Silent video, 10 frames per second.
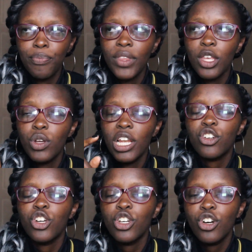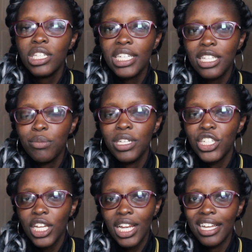Njerie Chronicles, that's
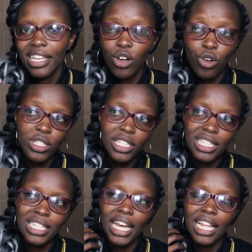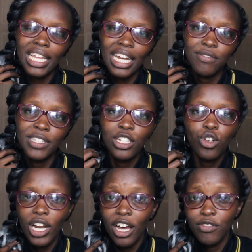Michelle Anyango's style that I've seen on
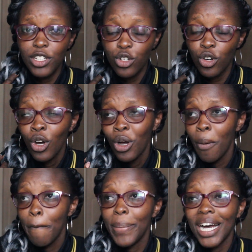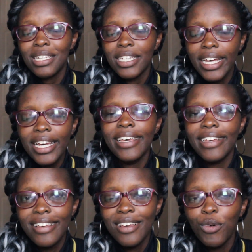her video, but hey,
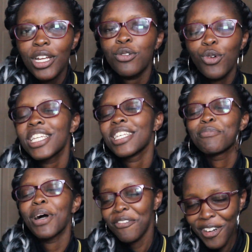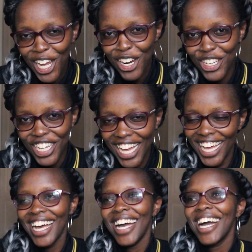what is backfiring?
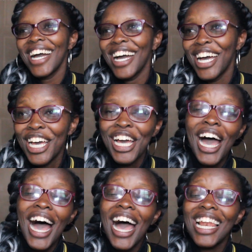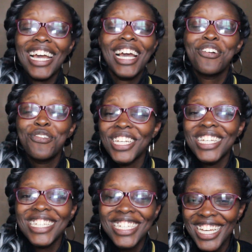Like, I
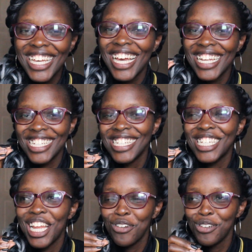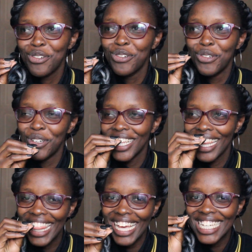couldn't get it down to
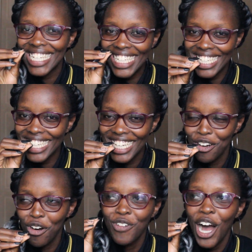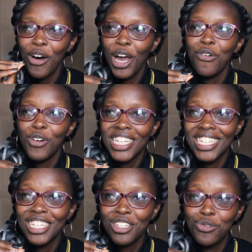the T of how I wanted
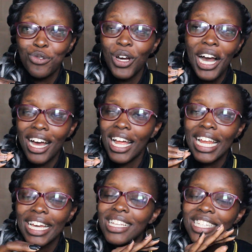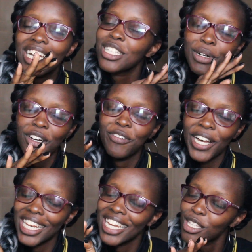it to. Like, it just backfired,
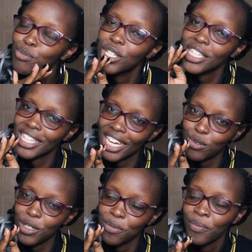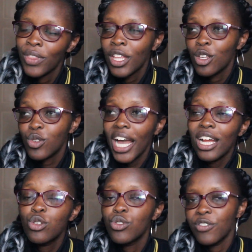let's put it that way. So I had
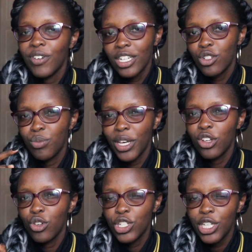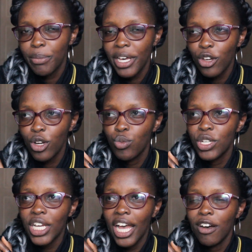to revert to my crochet method, which I
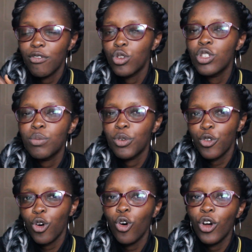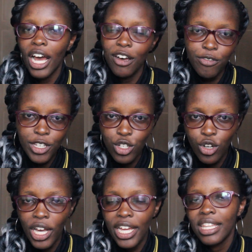have used before on a video,
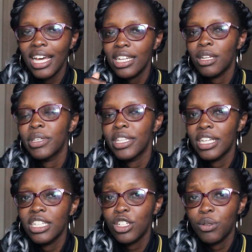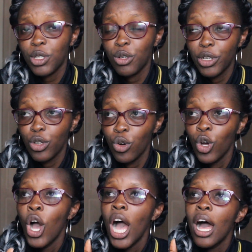and that will be in the
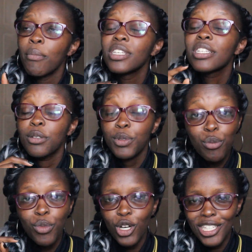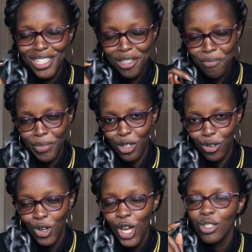description box below.
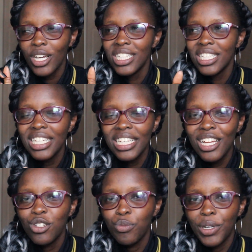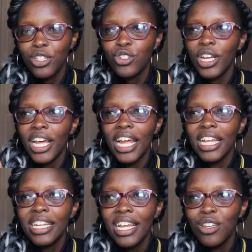So I just needed to mention, and I
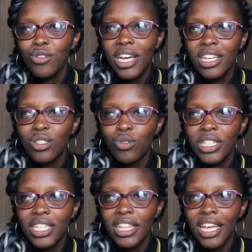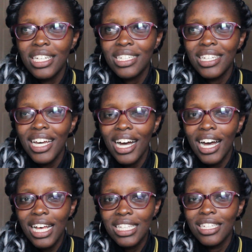needed you guys to see that, yeah,
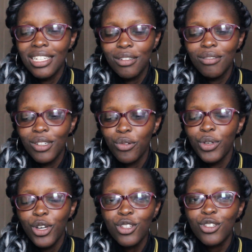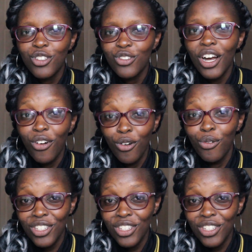as in, we also struggle,